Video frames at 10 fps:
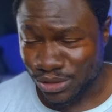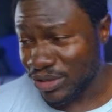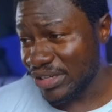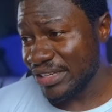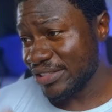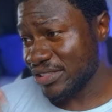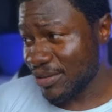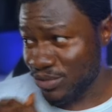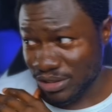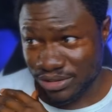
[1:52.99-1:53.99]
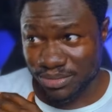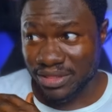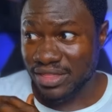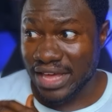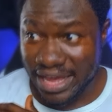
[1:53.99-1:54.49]
You don't need someone to be
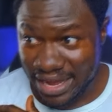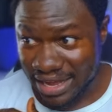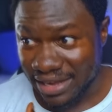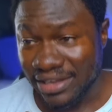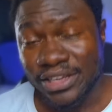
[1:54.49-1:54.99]
there.